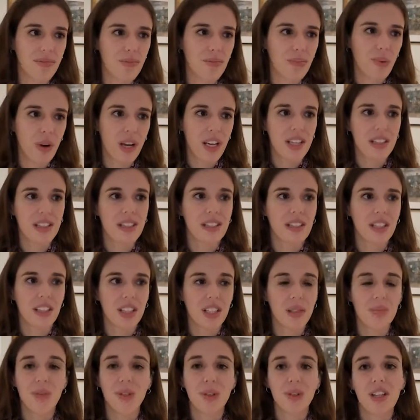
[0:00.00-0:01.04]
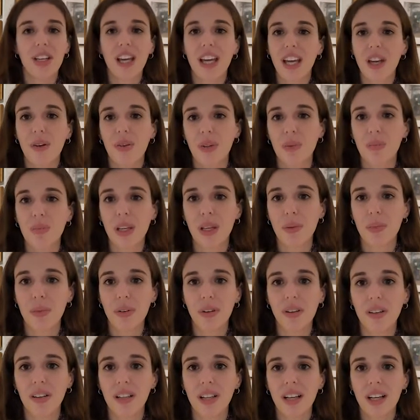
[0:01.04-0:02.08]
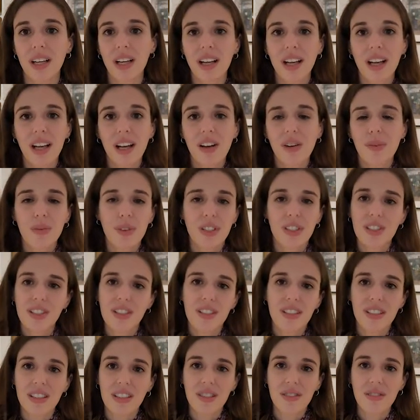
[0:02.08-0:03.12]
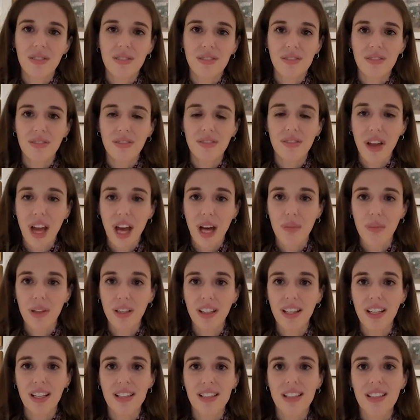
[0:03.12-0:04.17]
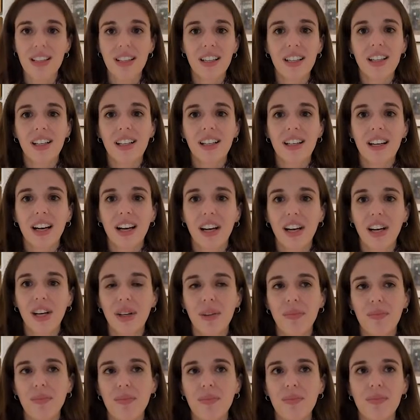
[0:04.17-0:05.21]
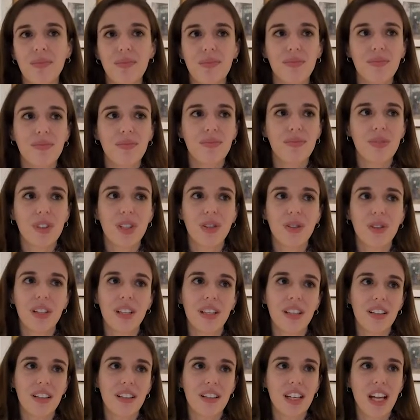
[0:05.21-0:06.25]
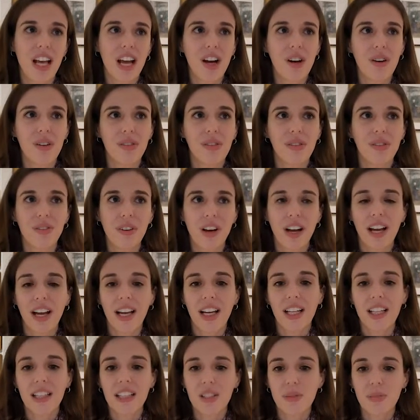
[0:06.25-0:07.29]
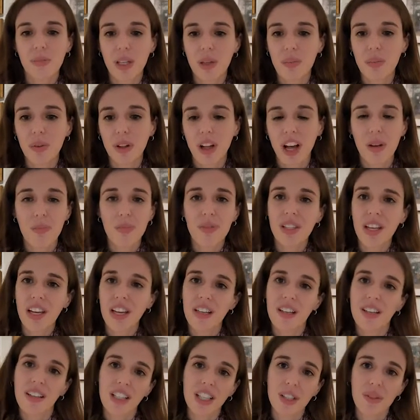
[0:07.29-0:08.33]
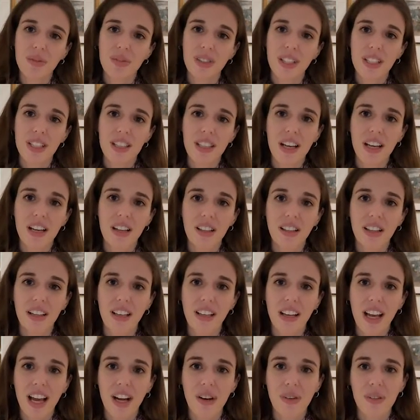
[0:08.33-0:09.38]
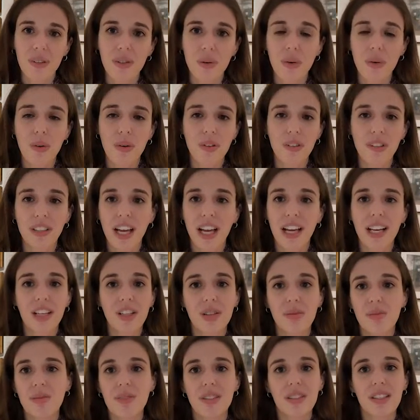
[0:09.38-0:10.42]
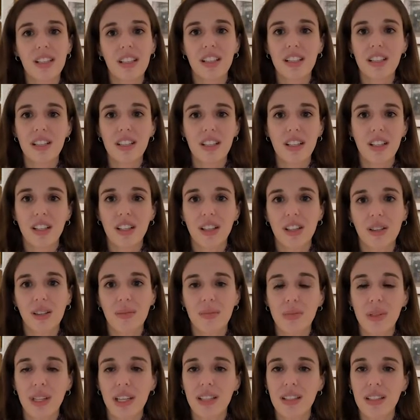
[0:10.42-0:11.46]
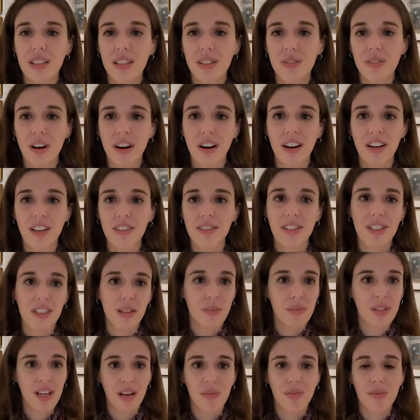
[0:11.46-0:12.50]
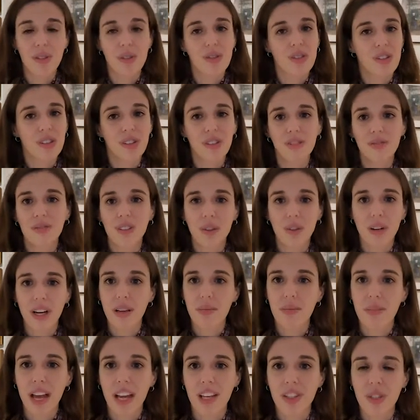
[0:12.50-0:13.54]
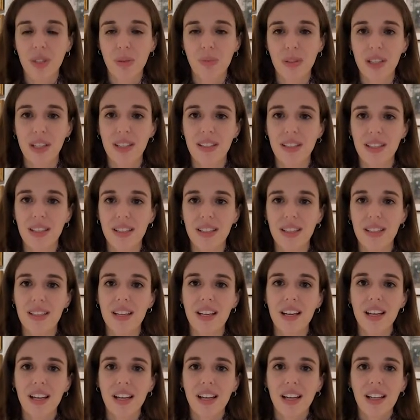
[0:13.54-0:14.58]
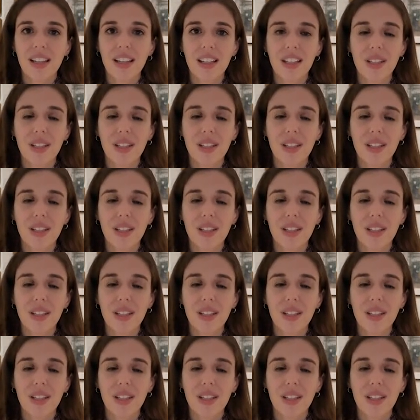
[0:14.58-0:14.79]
ways to communicate with people, which is just fabulous. You can now find people upcycling and recycling household items into pieces of art, and sometimes those are great masterpieces. The